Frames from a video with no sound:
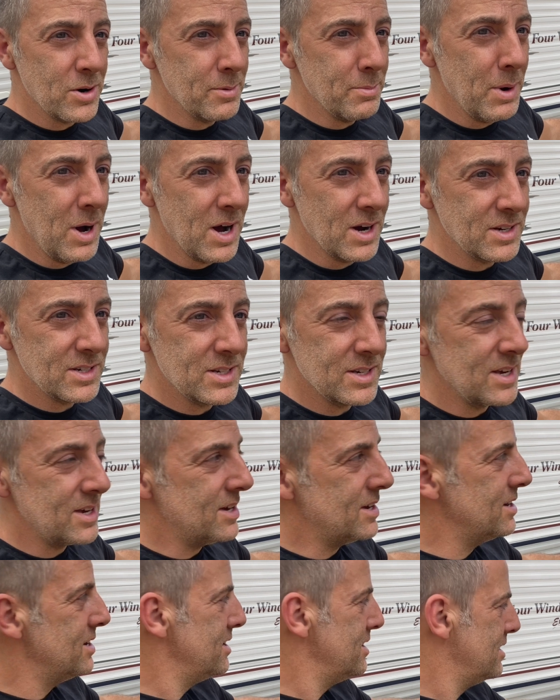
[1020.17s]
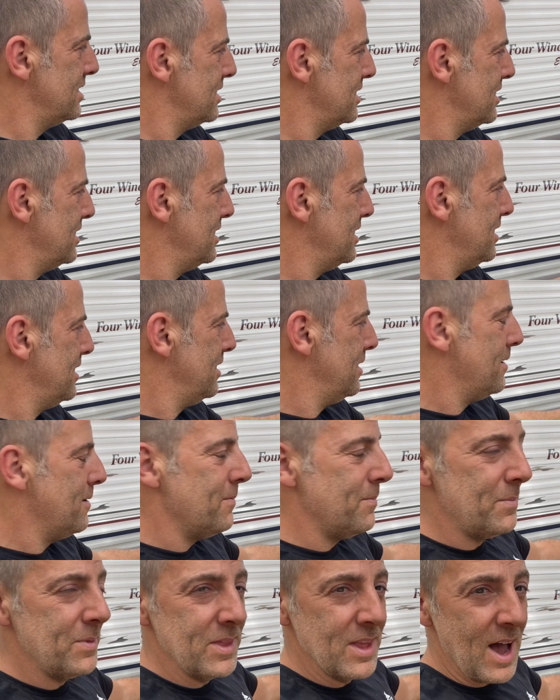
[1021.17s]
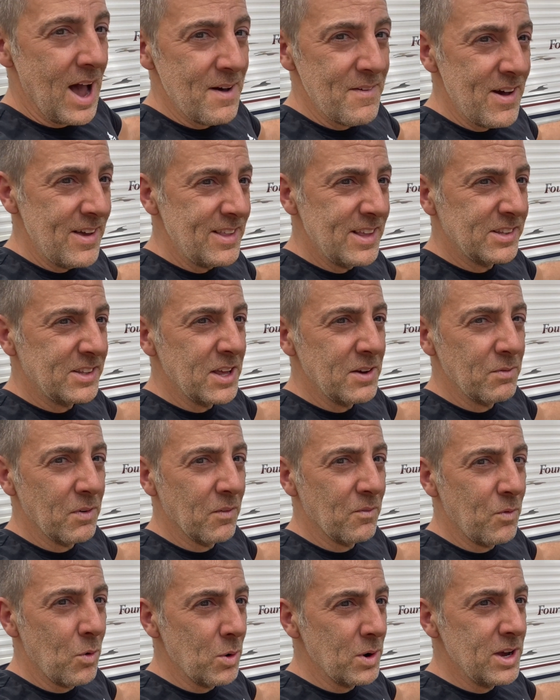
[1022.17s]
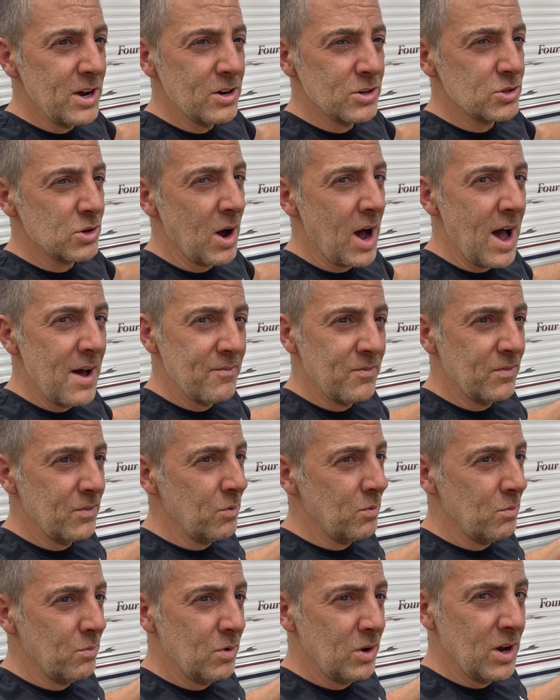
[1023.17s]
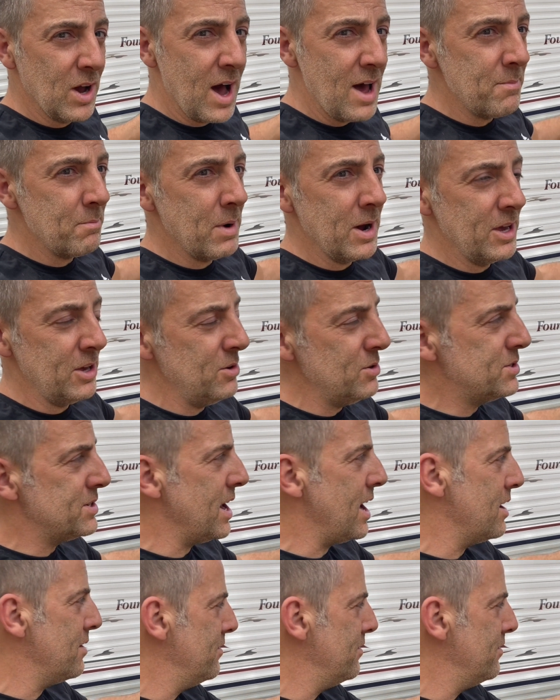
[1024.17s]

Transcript: bucks. I've had that thing for 4 years, so I've gotten my use out of